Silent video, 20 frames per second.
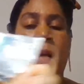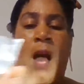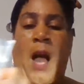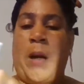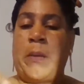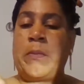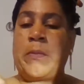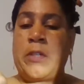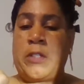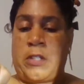
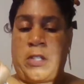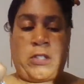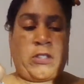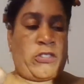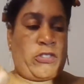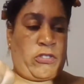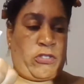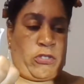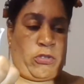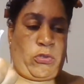I'm gonna
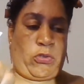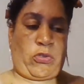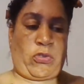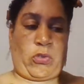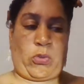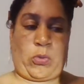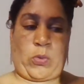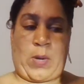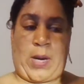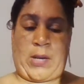just use
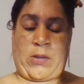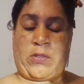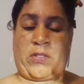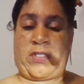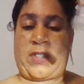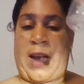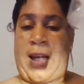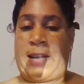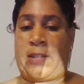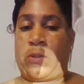2
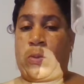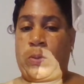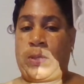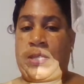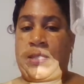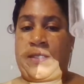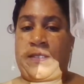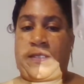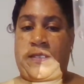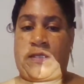ounce. I know
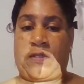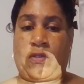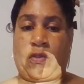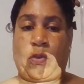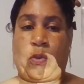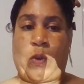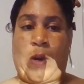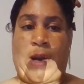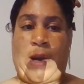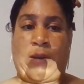that this is
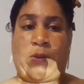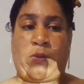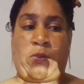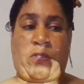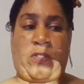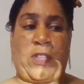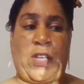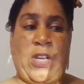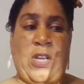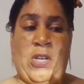2
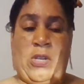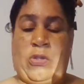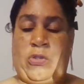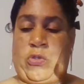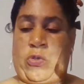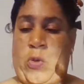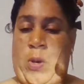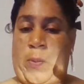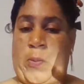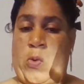ounce,
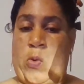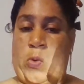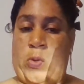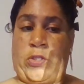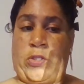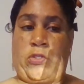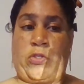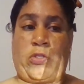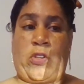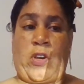so I'm
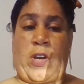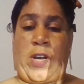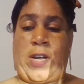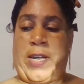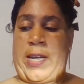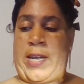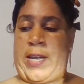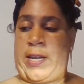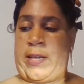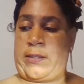going to go
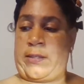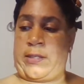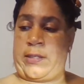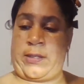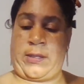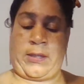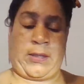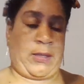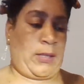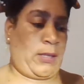ahead
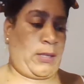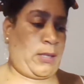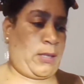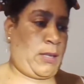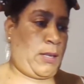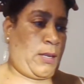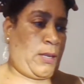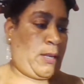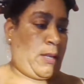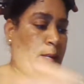
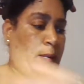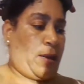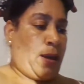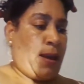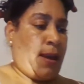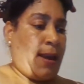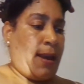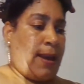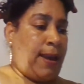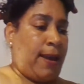
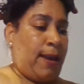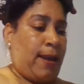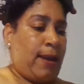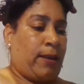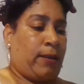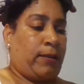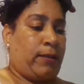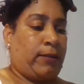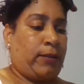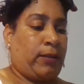
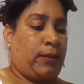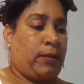and